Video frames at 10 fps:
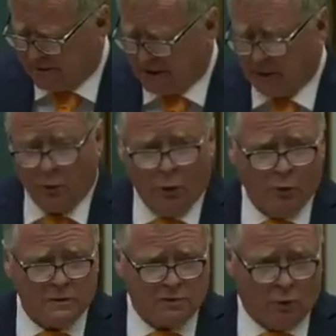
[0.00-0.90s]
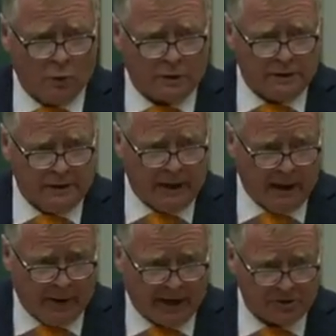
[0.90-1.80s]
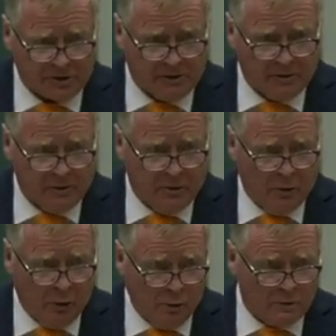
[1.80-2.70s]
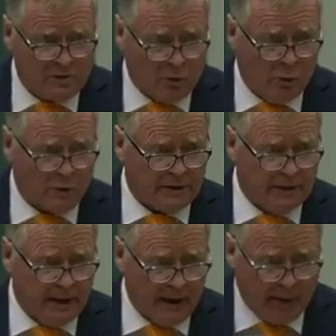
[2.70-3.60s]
are all talk, no action. All talk, no